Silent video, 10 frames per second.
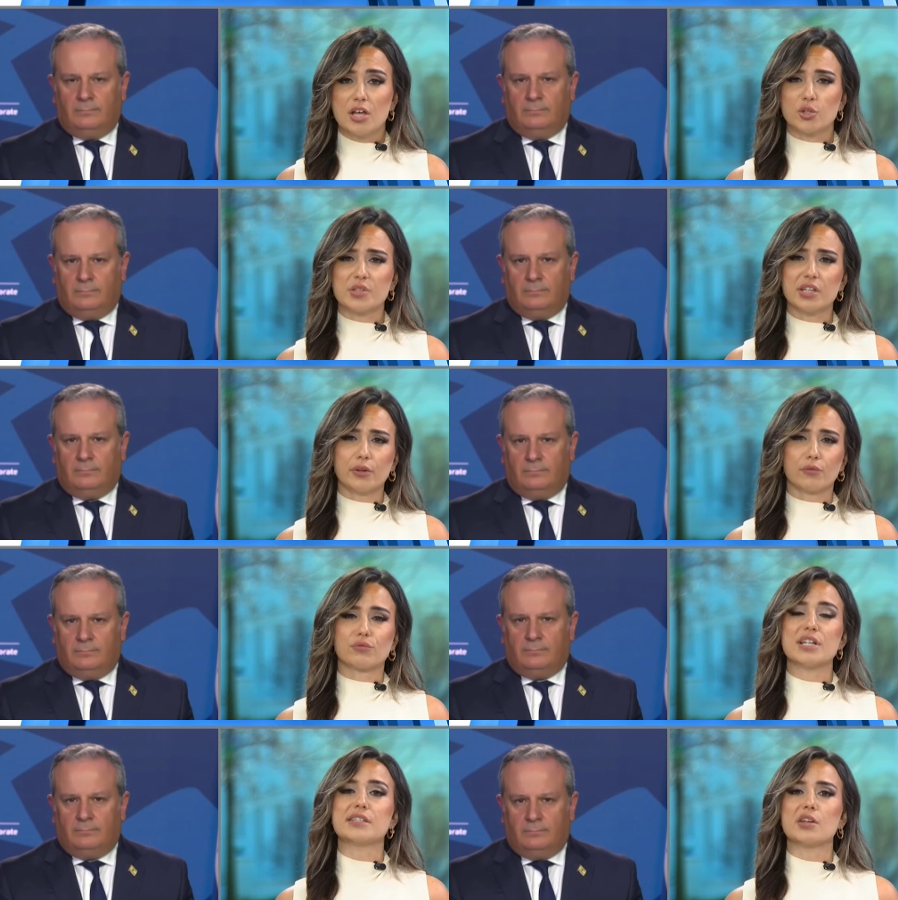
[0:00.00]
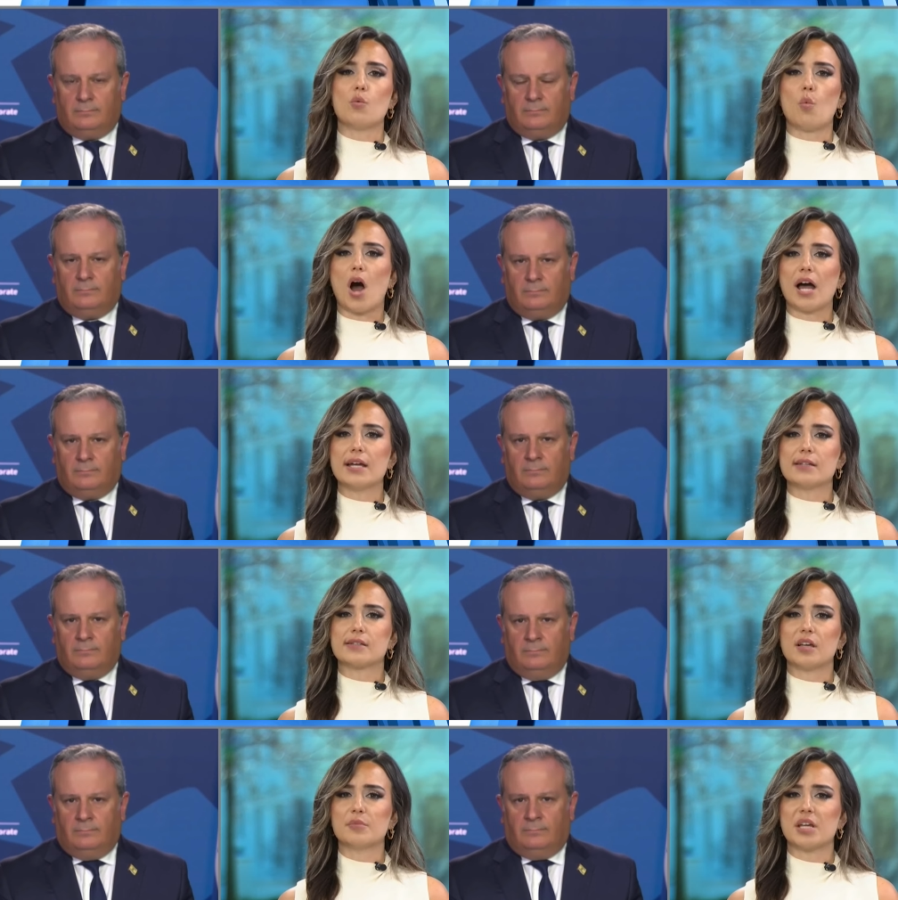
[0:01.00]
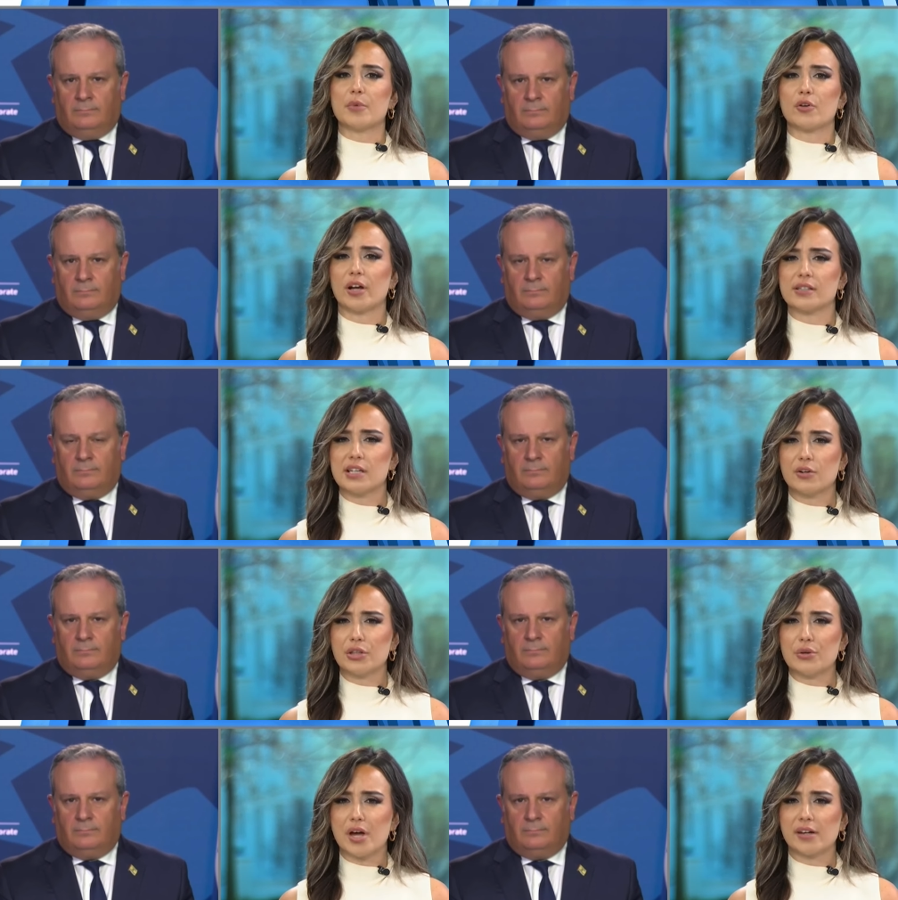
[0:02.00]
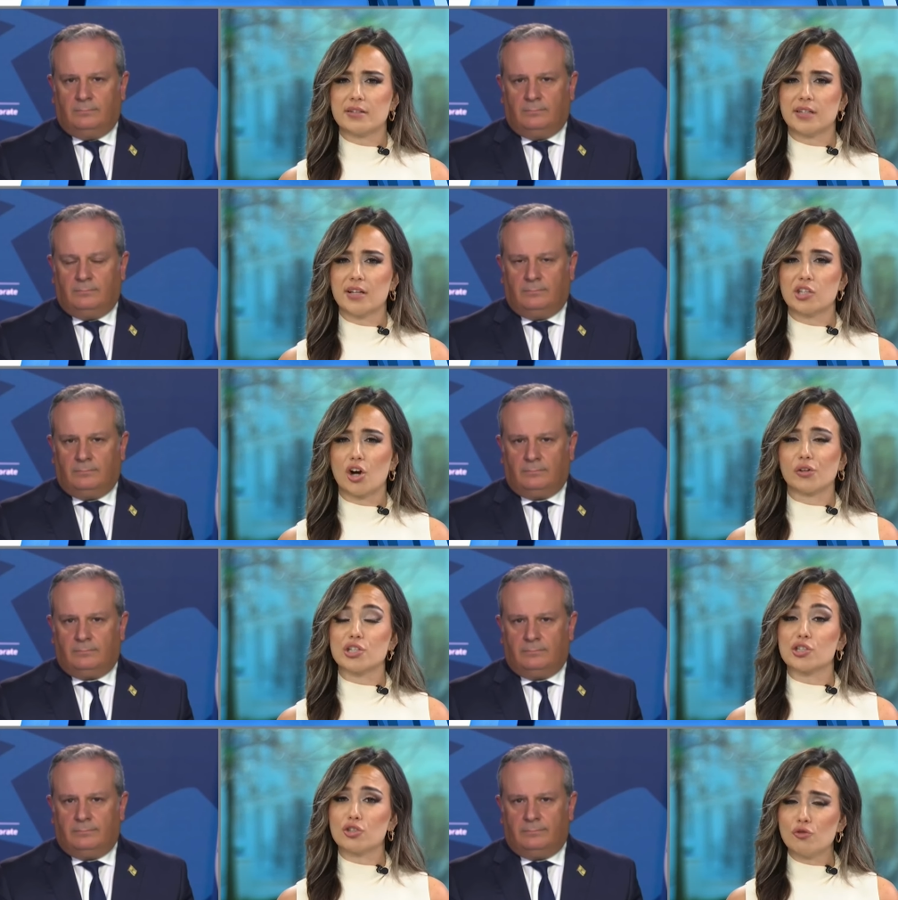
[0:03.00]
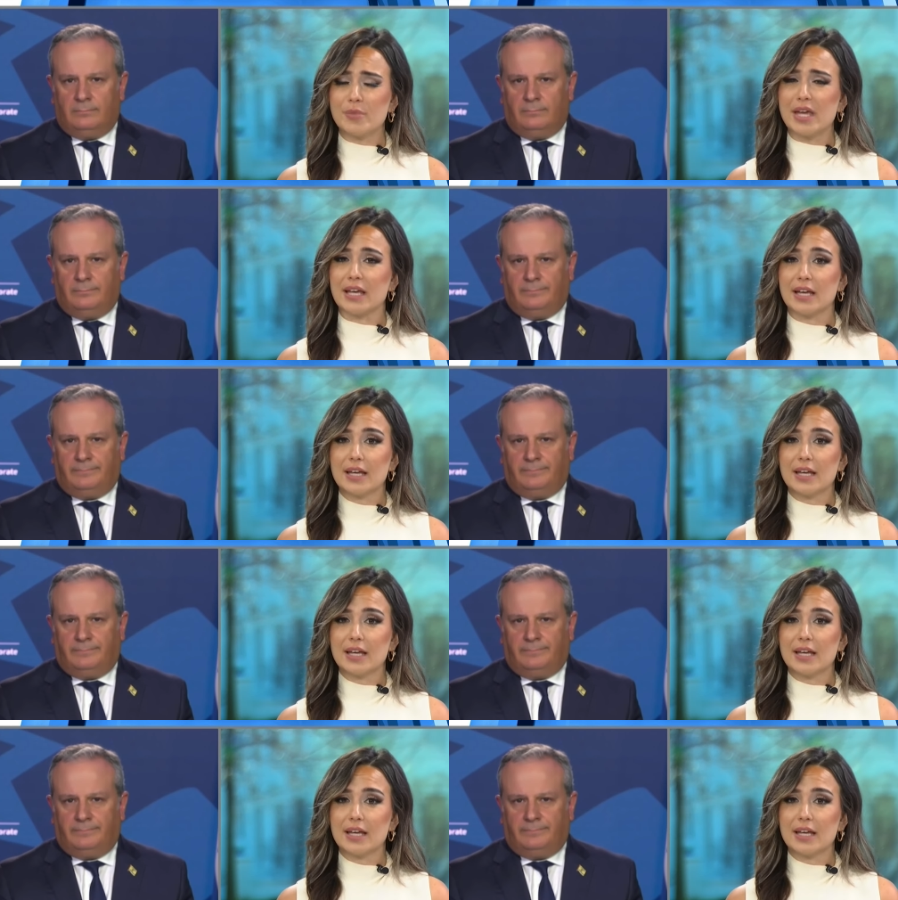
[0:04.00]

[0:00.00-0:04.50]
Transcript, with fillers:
Speaker 1: So, is there a reason why some Democrats here in the United States are assuming